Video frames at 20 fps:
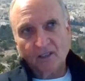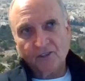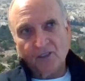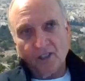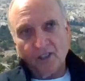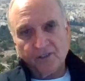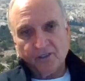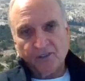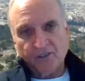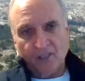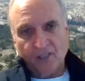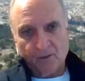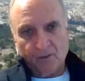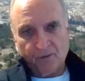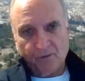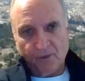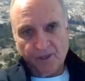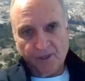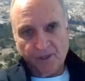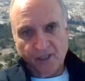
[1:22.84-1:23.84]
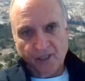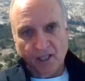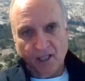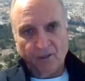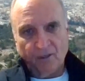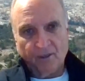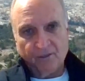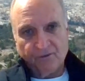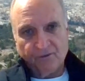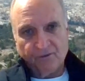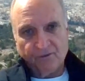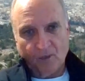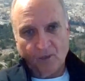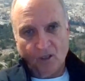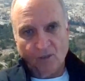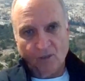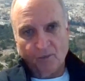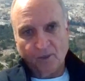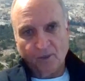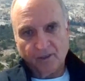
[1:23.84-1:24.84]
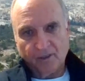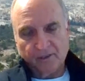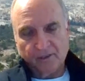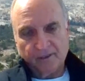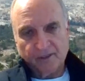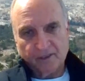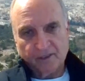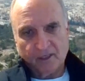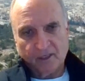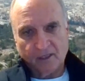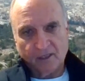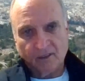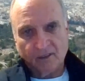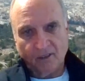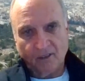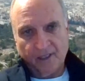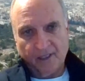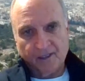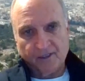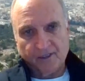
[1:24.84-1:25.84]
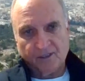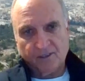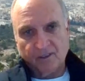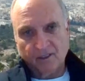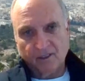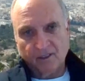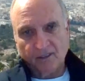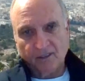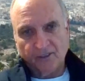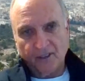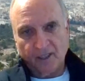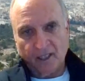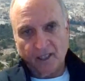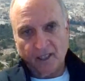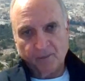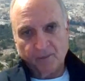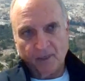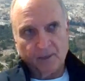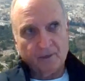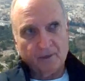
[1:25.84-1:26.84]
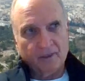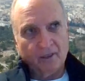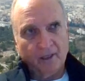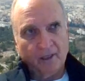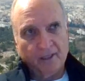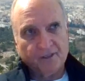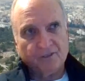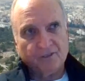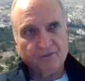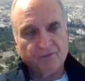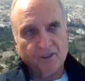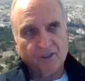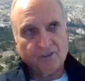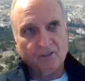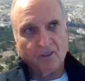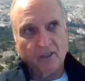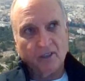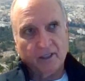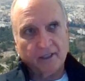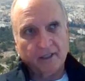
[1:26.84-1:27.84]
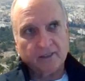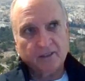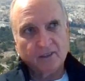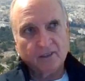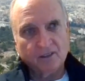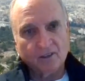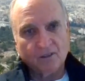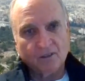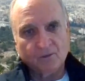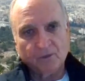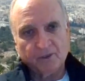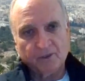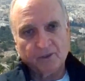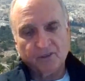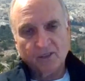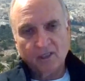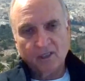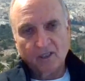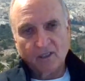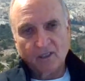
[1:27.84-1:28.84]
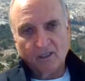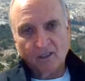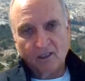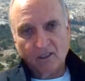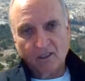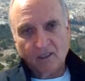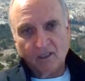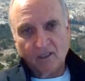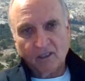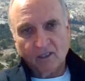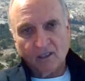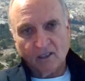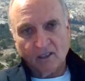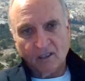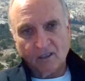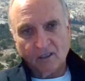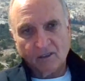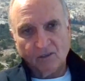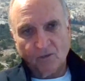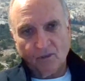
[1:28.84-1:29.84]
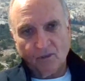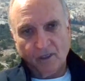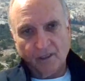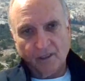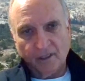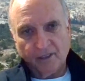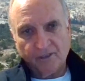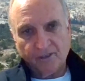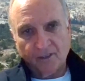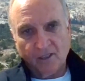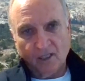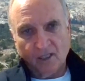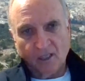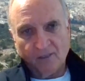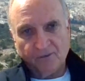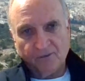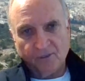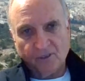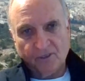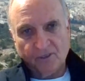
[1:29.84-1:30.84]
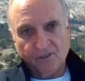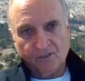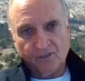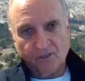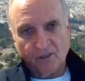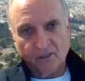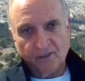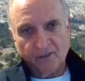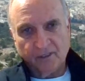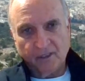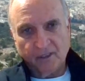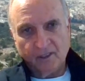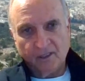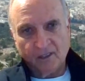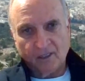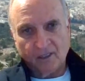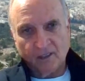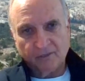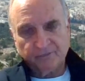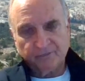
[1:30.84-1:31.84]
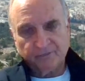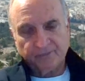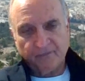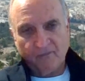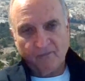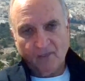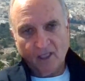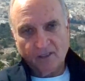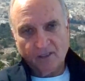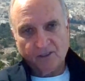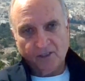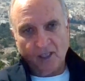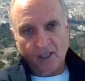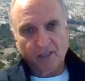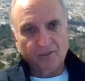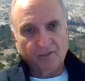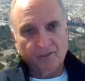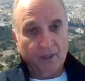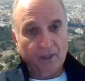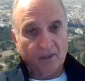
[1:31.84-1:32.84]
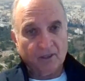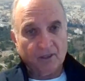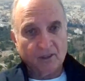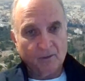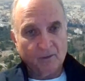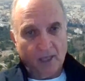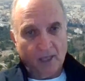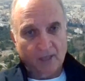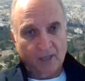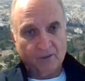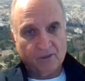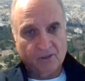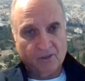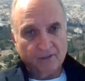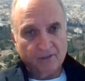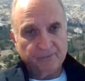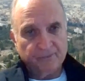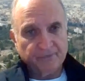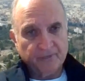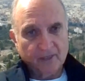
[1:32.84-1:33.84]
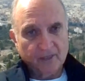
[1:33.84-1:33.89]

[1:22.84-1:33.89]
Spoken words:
Just as I was retiring from Oberlin, my last official act here was to organize a conference on the state of American democracy.